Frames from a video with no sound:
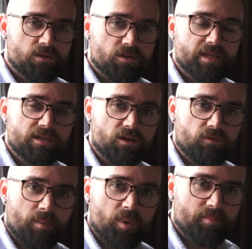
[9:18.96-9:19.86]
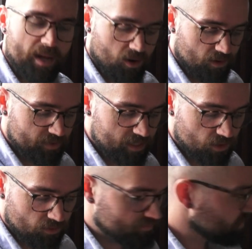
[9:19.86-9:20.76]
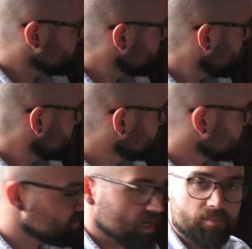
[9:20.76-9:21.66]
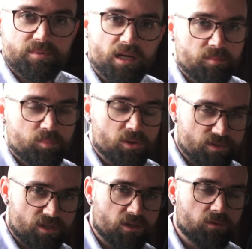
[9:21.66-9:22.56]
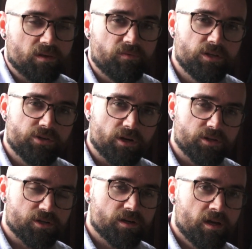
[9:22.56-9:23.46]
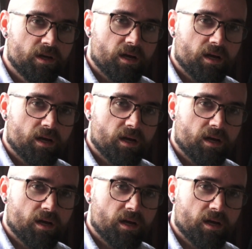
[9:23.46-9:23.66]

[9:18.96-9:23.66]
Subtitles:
So that's going to wrap up our video review of the TOPDON PulseQ EV Charger.